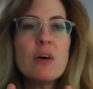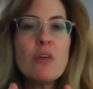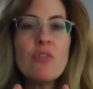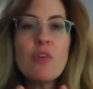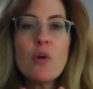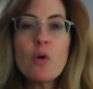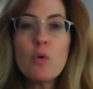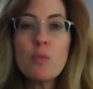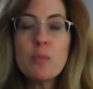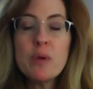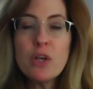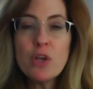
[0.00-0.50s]

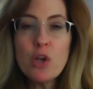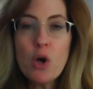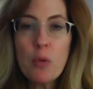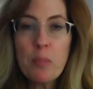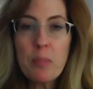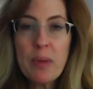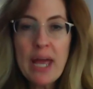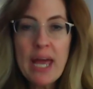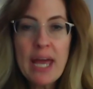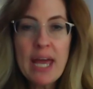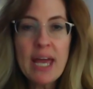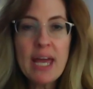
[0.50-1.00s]
there will be no
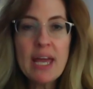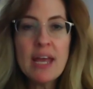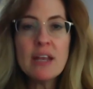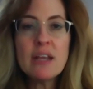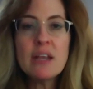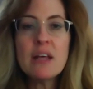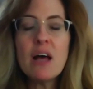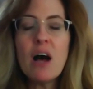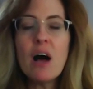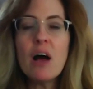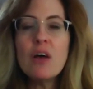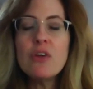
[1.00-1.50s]

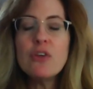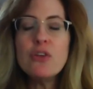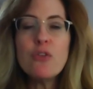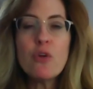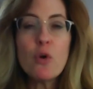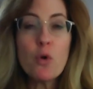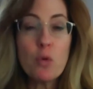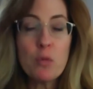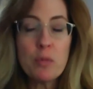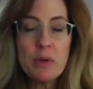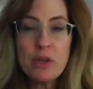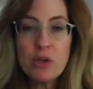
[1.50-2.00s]
pain,
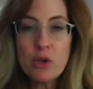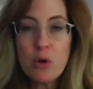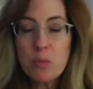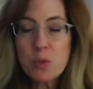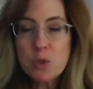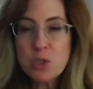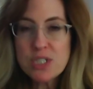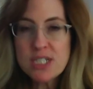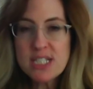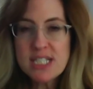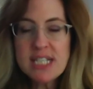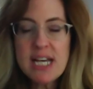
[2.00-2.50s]
there will be no
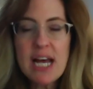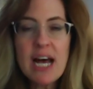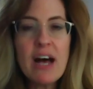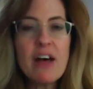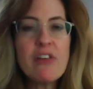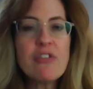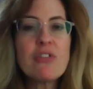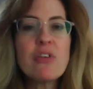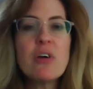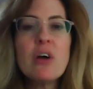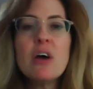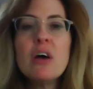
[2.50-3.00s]
more death,